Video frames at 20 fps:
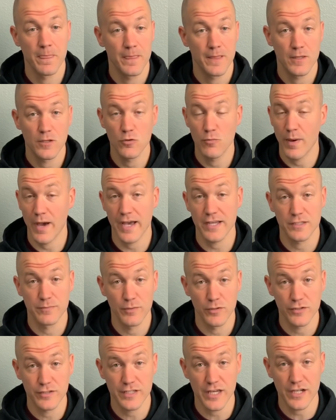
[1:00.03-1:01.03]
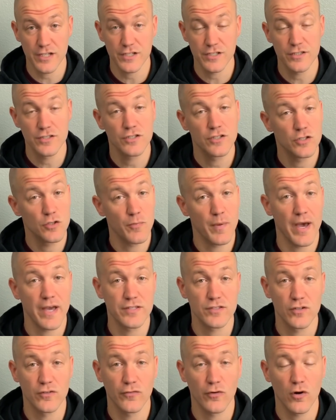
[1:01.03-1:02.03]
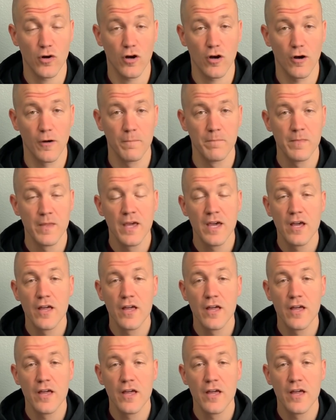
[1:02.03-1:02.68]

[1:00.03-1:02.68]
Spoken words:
you passed both sections, you passed overall.